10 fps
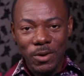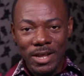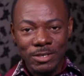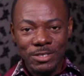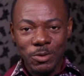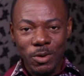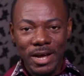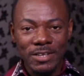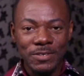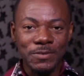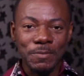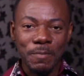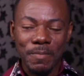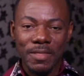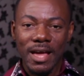what else do I do?
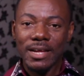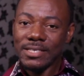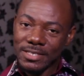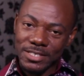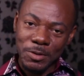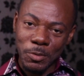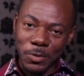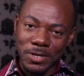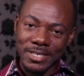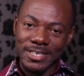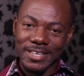I teach the word,